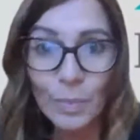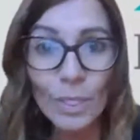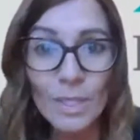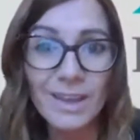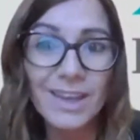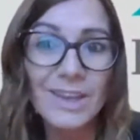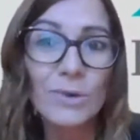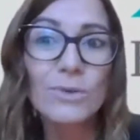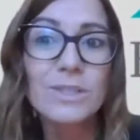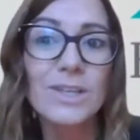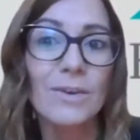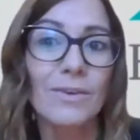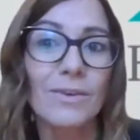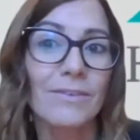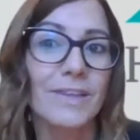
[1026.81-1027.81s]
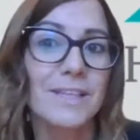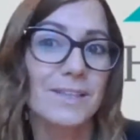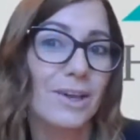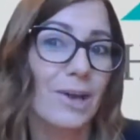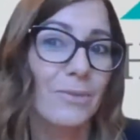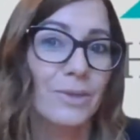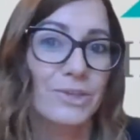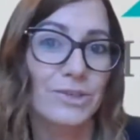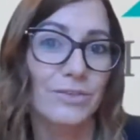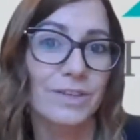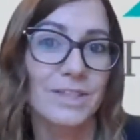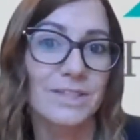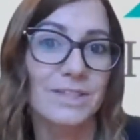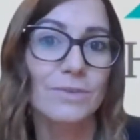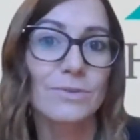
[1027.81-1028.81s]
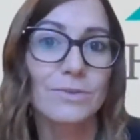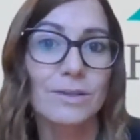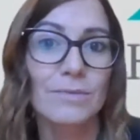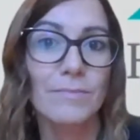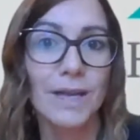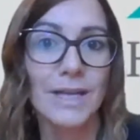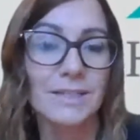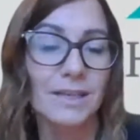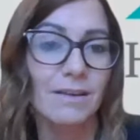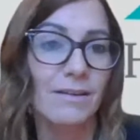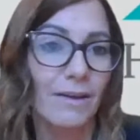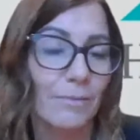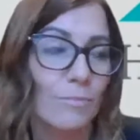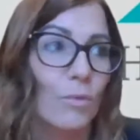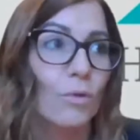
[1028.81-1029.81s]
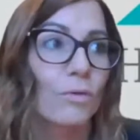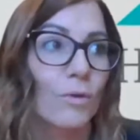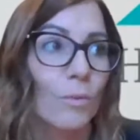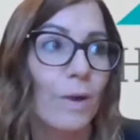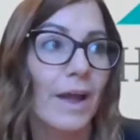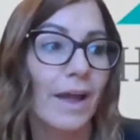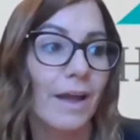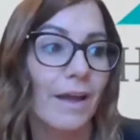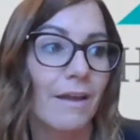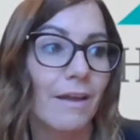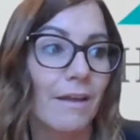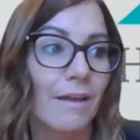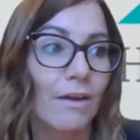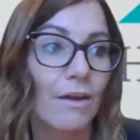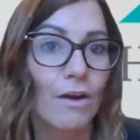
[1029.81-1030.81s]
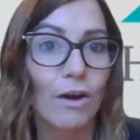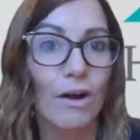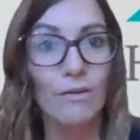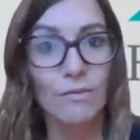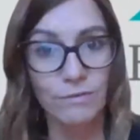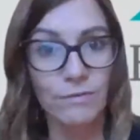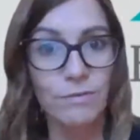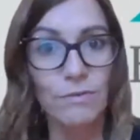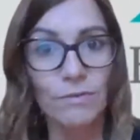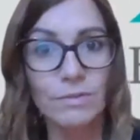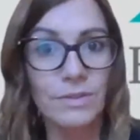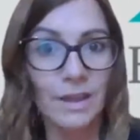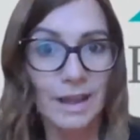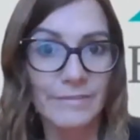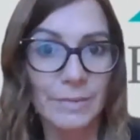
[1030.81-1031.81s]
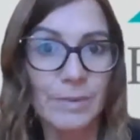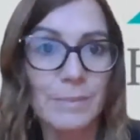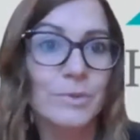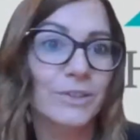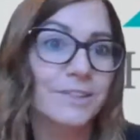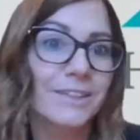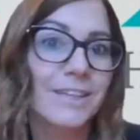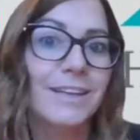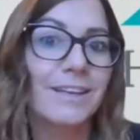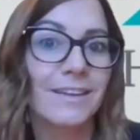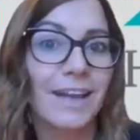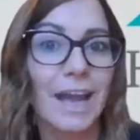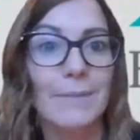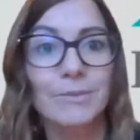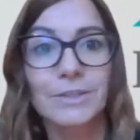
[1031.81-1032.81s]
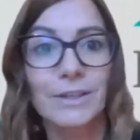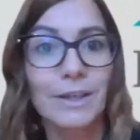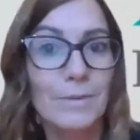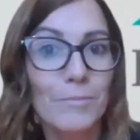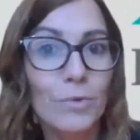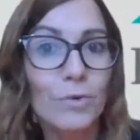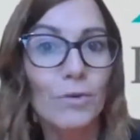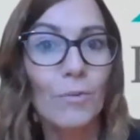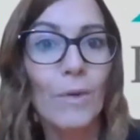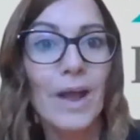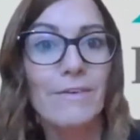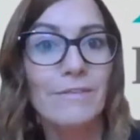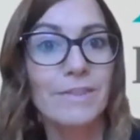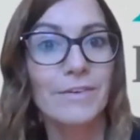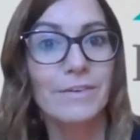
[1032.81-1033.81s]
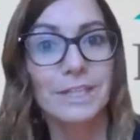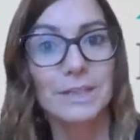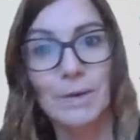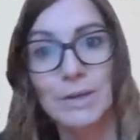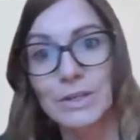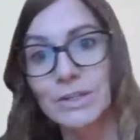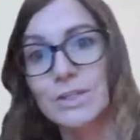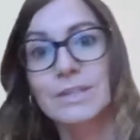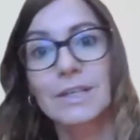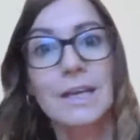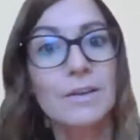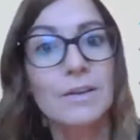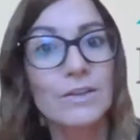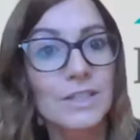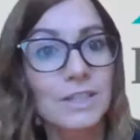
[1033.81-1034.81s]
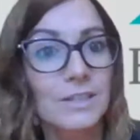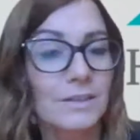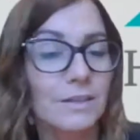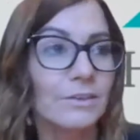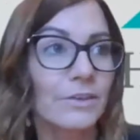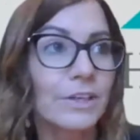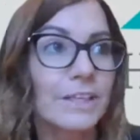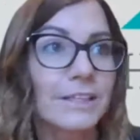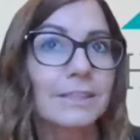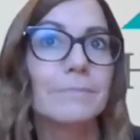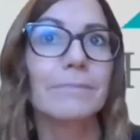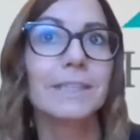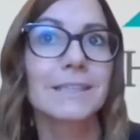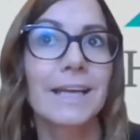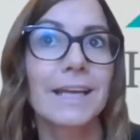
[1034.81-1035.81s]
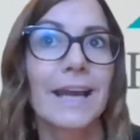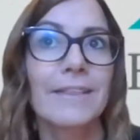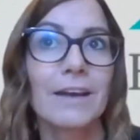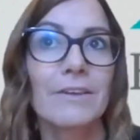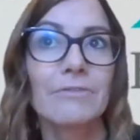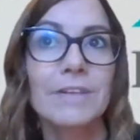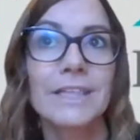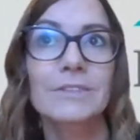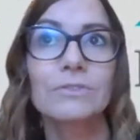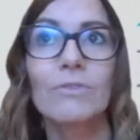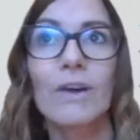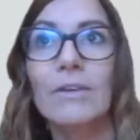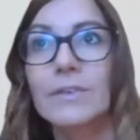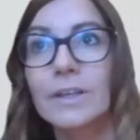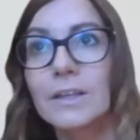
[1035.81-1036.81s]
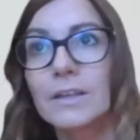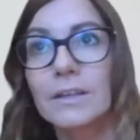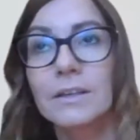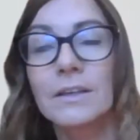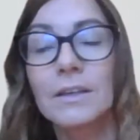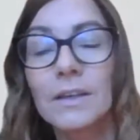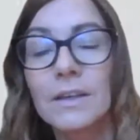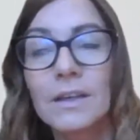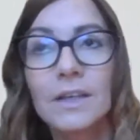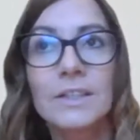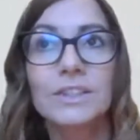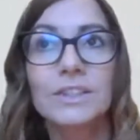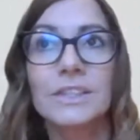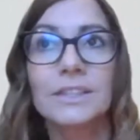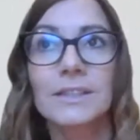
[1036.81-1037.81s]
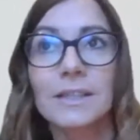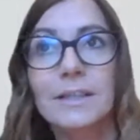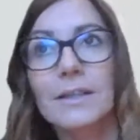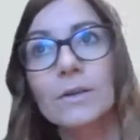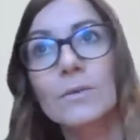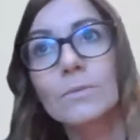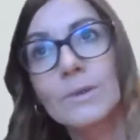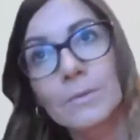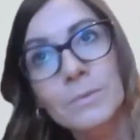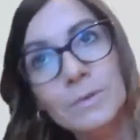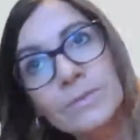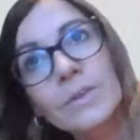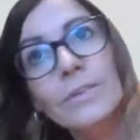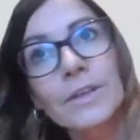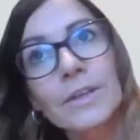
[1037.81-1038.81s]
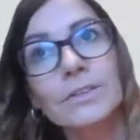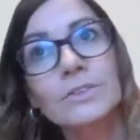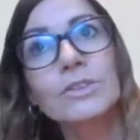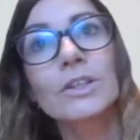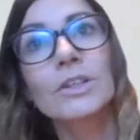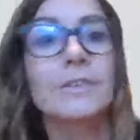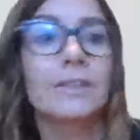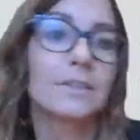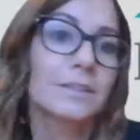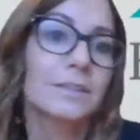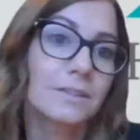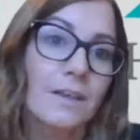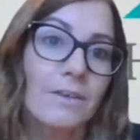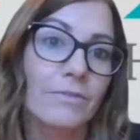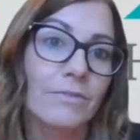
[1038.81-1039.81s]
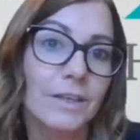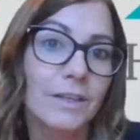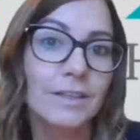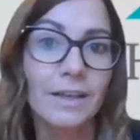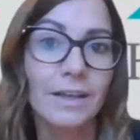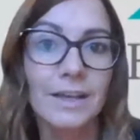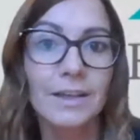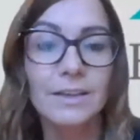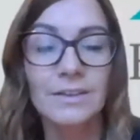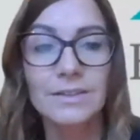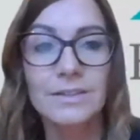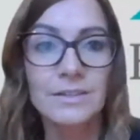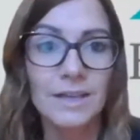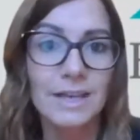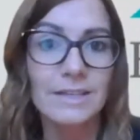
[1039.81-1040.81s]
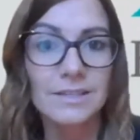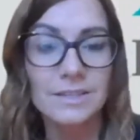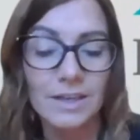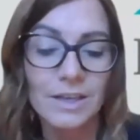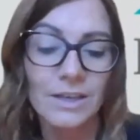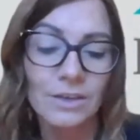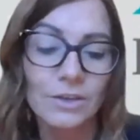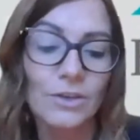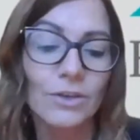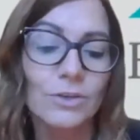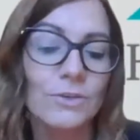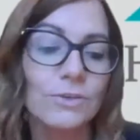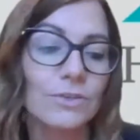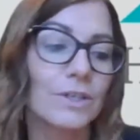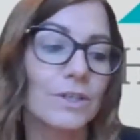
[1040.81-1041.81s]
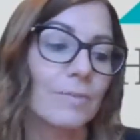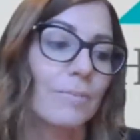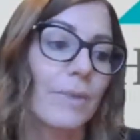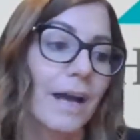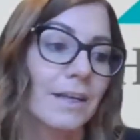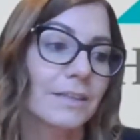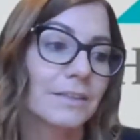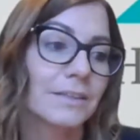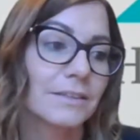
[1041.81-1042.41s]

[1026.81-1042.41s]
It also, if there's a co-insurance, it also makes the client more aware of having a bit more skin in the game. So they're more aware of their exposures. They're looking to mitigate that risk, rather than just saying, oh, well, we've got the insurance, it's covered. Like, it's a huge impact.